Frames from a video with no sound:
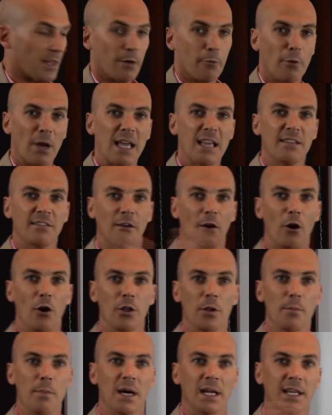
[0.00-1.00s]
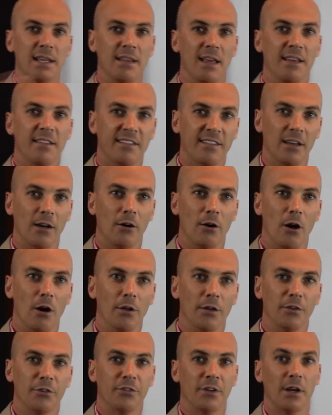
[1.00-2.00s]
they raise all the money, they sell
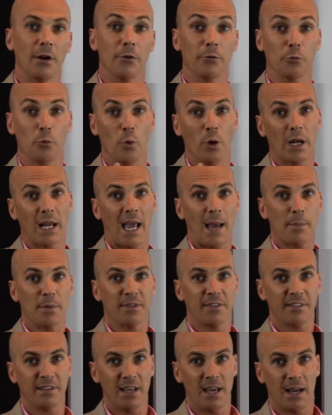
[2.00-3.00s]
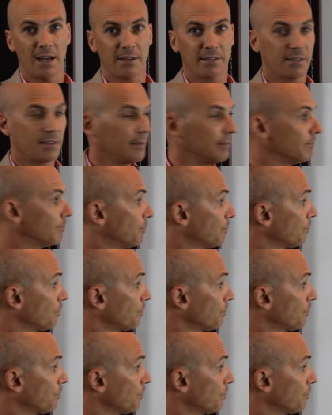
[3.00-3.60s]
all the shares, what happens next?